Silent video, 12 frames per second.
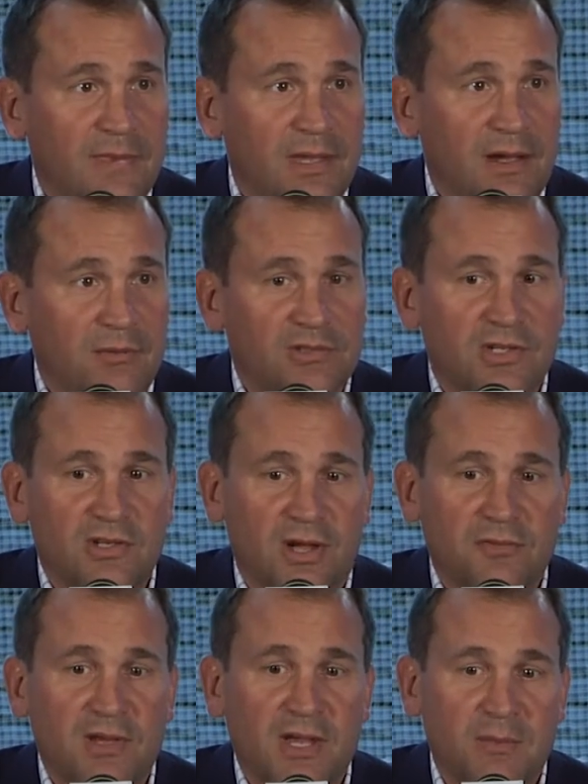That was a
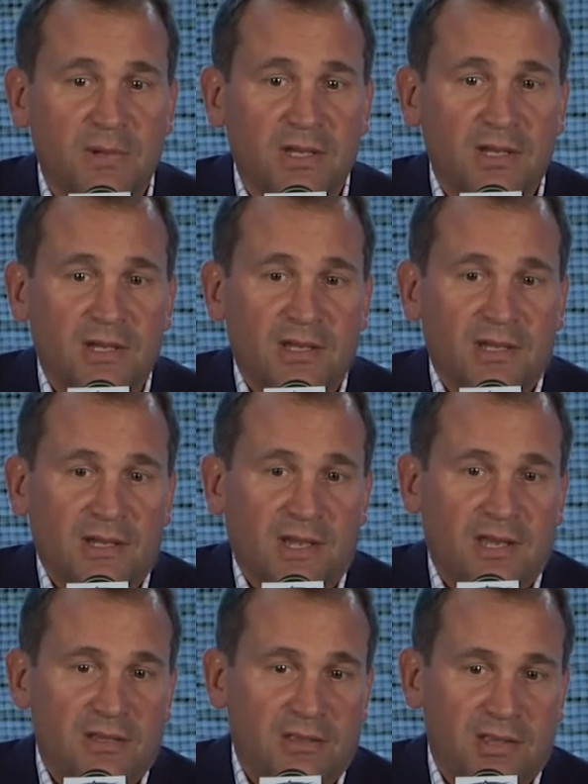tough game.
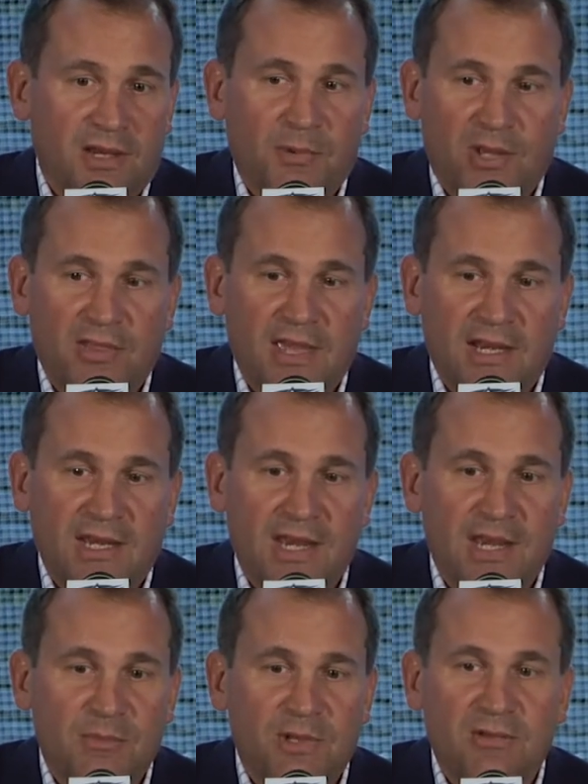And you think about that
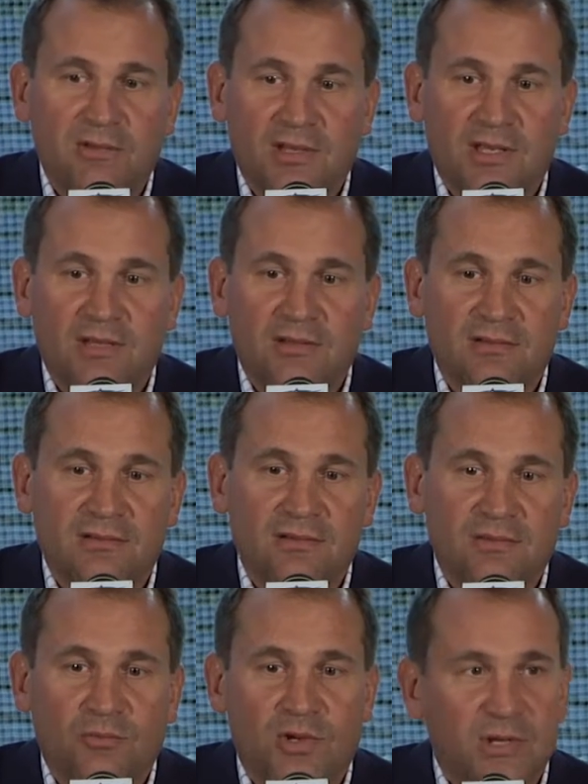game and
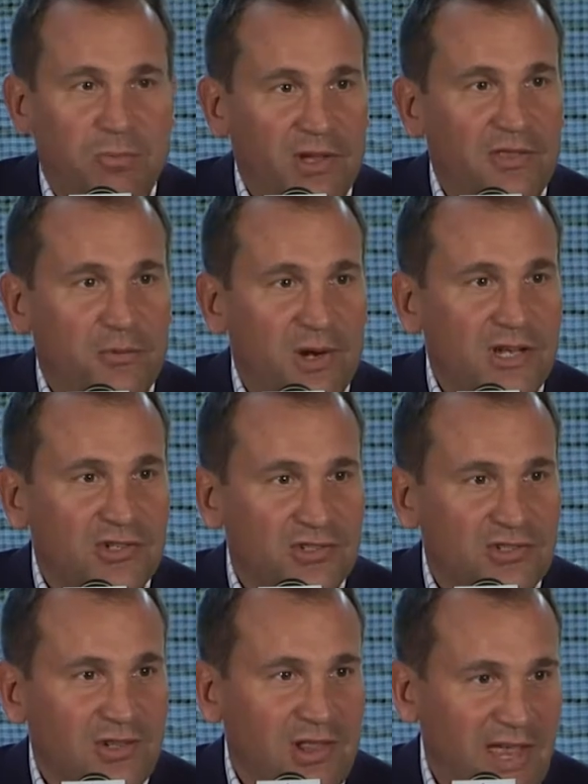when you played the
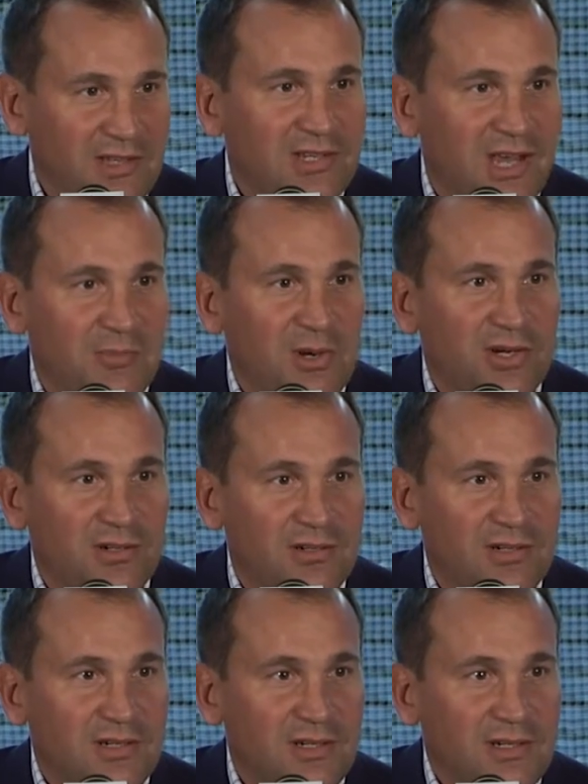Rangers the last game here,
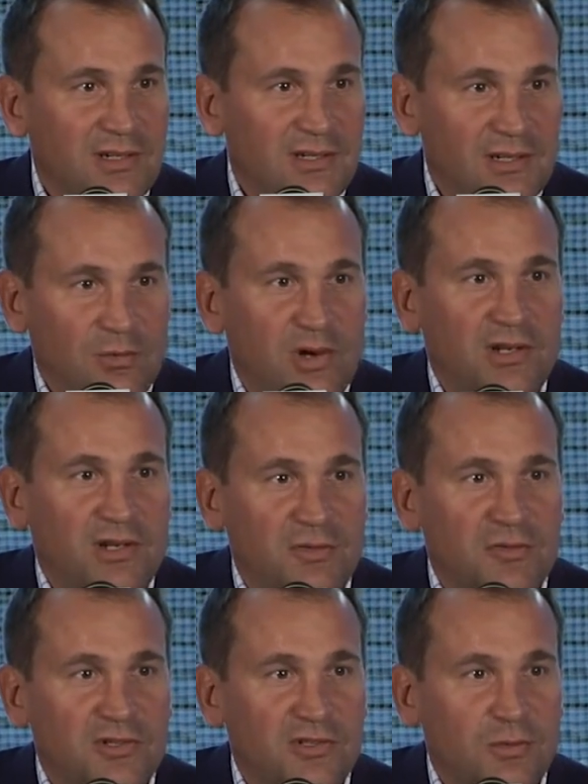what a
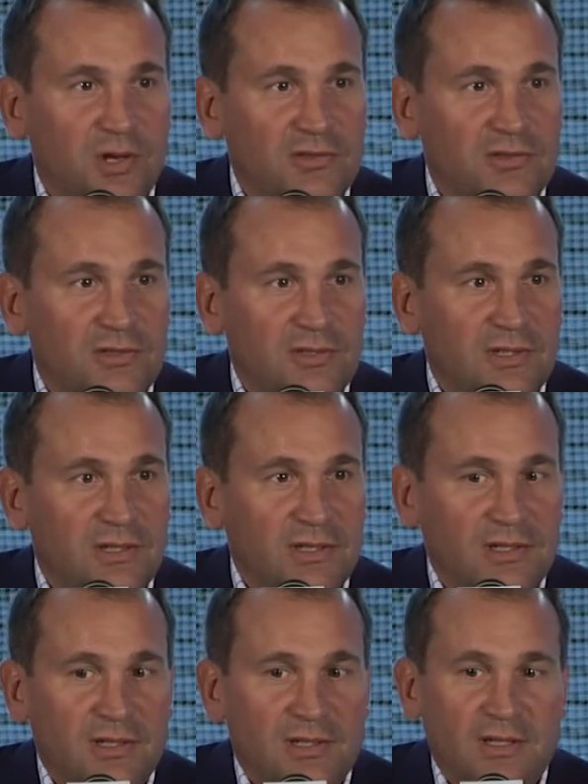difference it was.
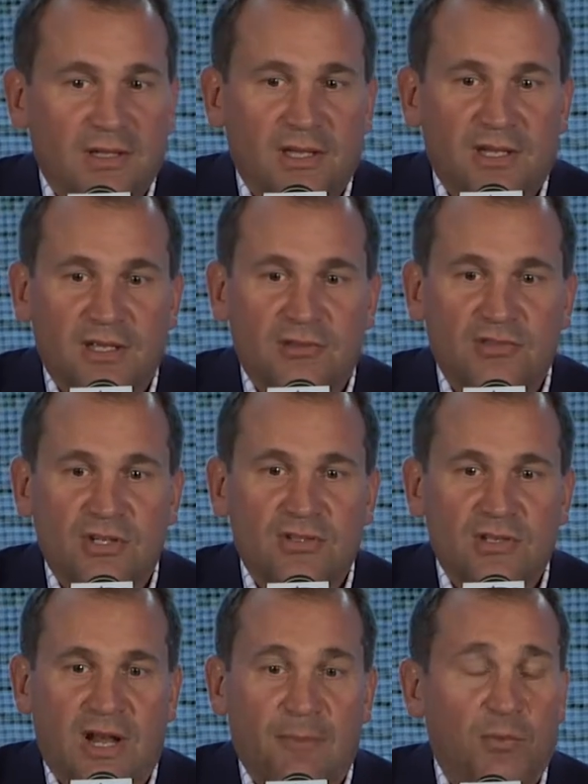And
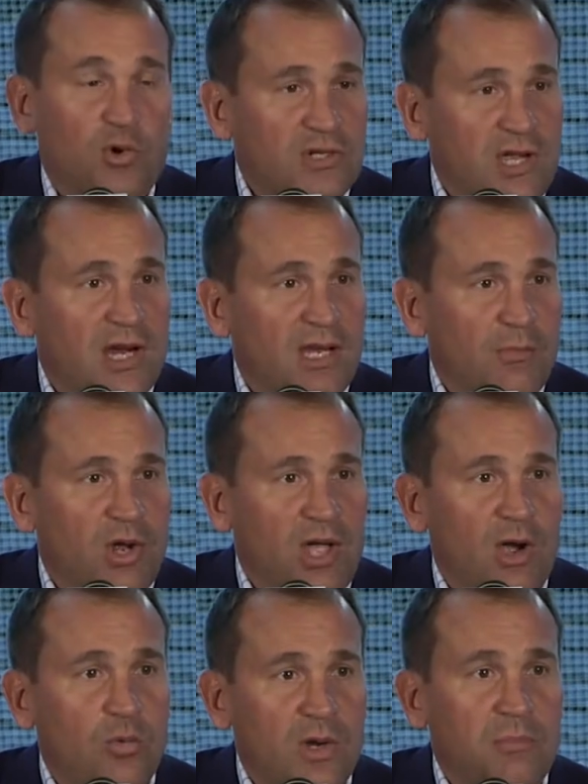I'm more talking about
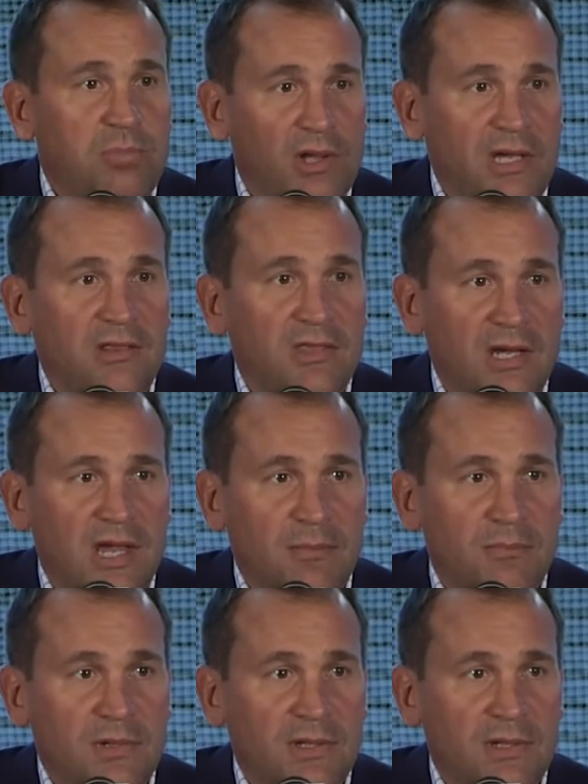how we played the game.